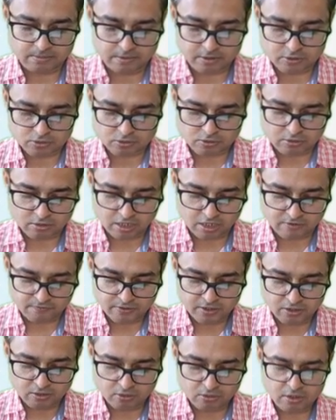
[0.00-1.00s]

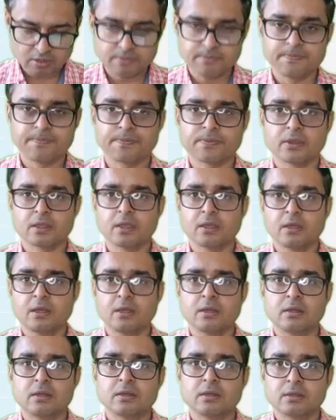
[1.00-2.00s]
sonography or
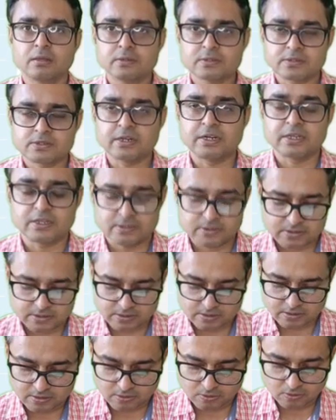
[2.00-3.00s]
studies.